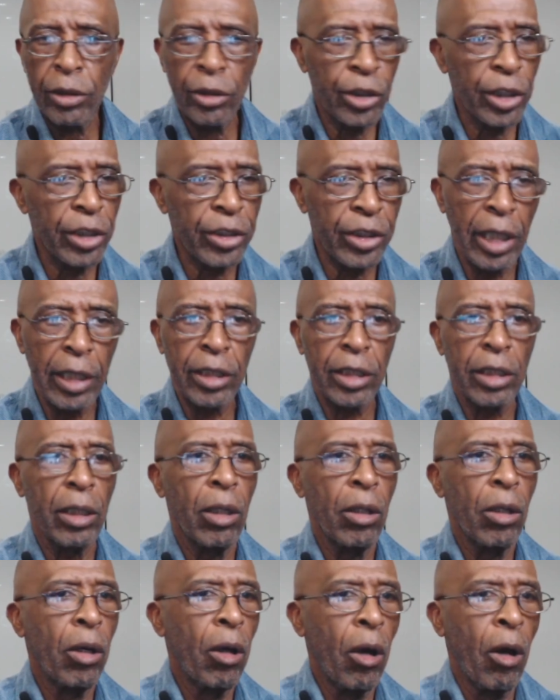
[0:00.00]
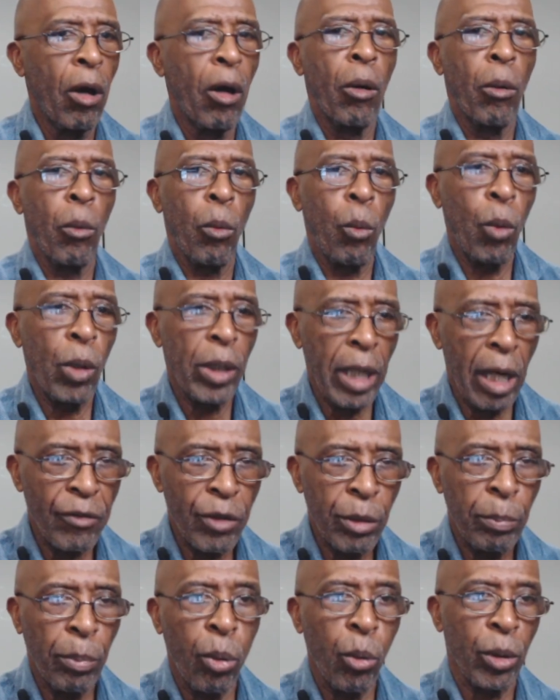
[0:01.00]
Just as when I
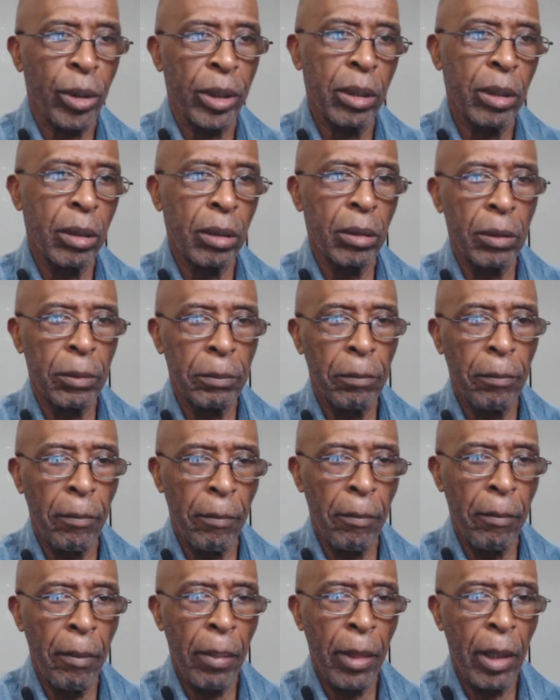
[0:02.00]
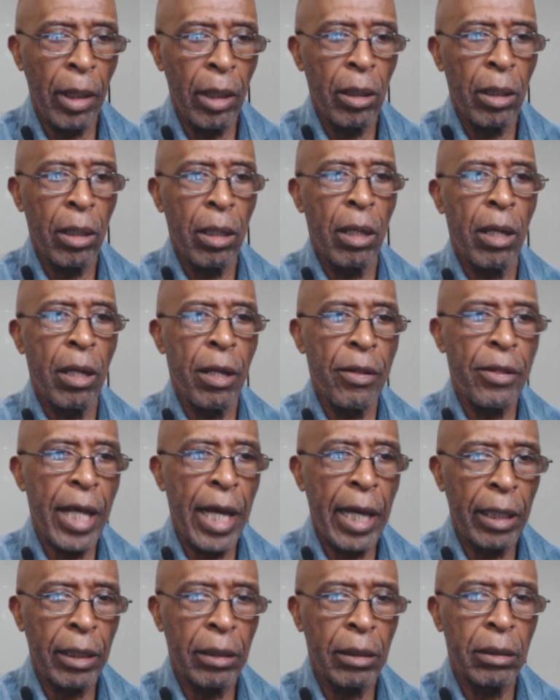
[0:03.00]
reported
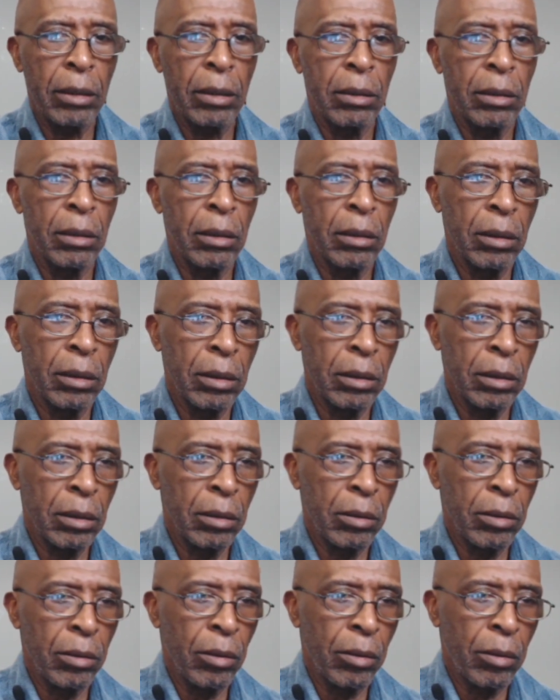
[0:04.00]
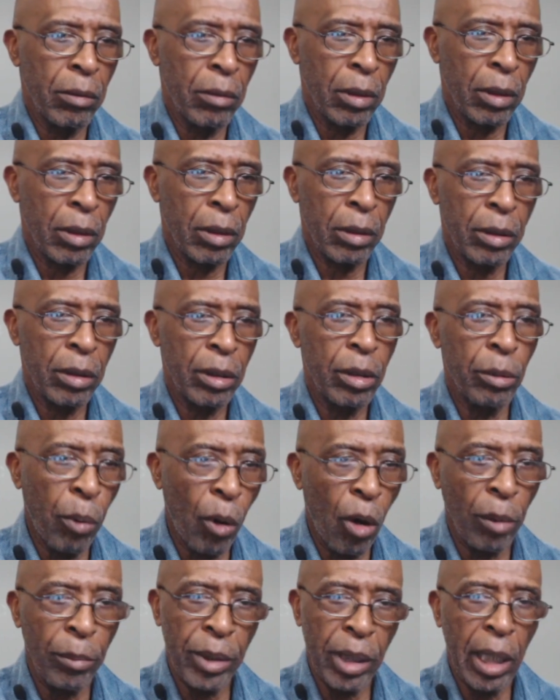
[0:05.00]
that the
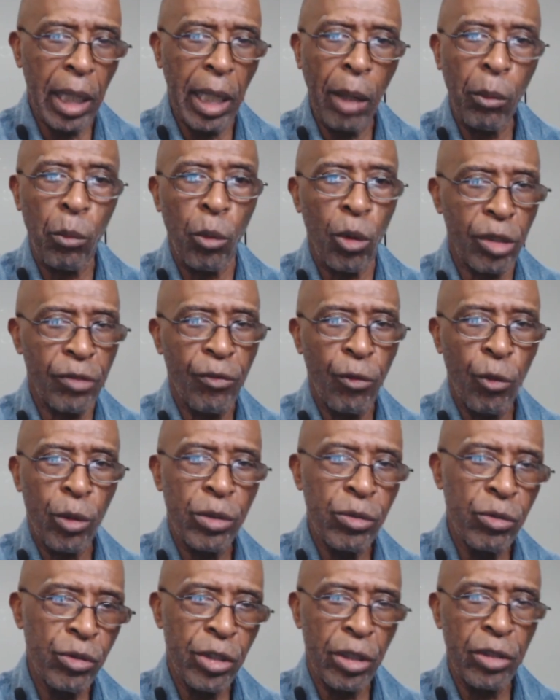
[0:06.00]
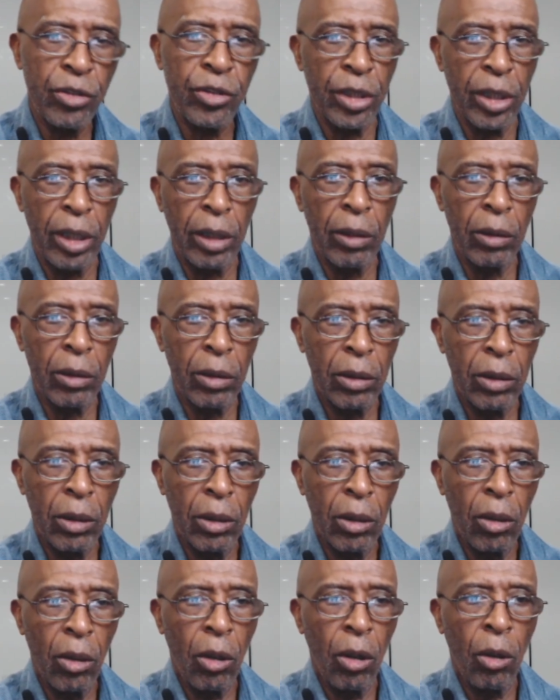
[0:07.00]
department that I worked for in New Jersey
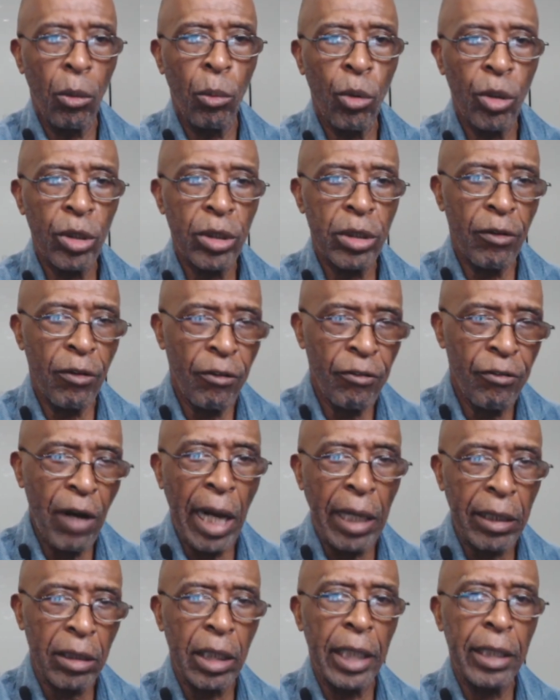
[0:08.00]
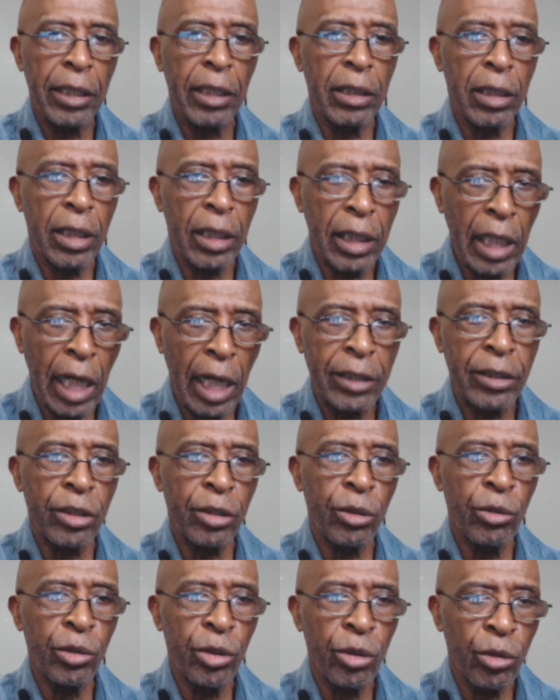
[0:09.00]
was violating the
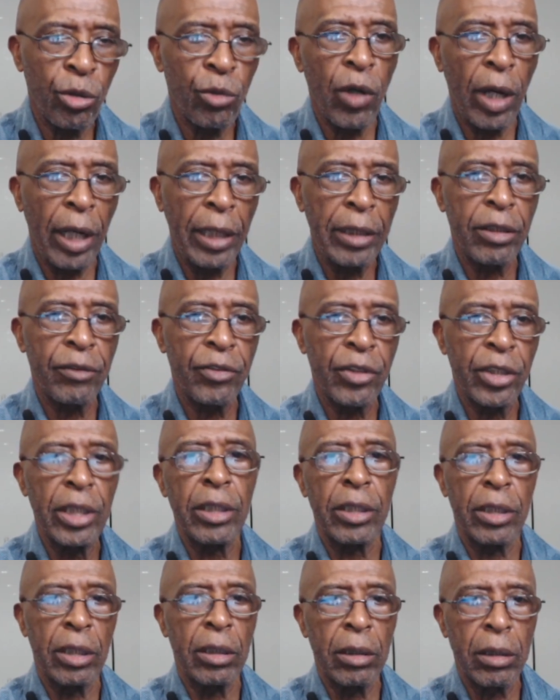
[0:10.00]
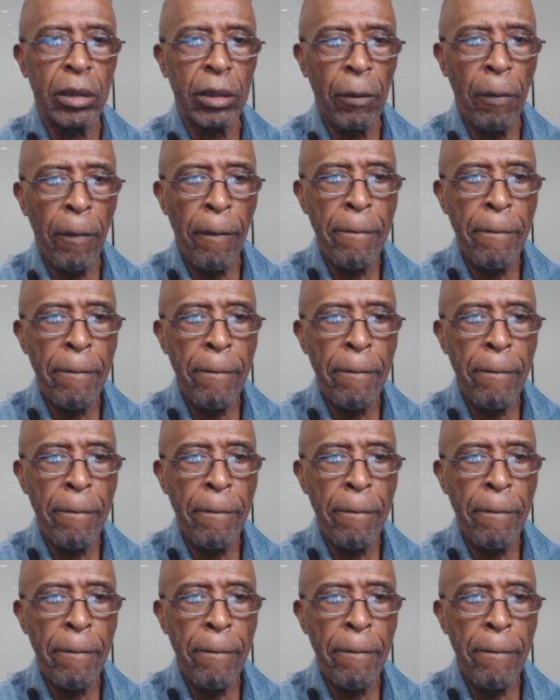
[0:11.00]
constitutional rights of citizens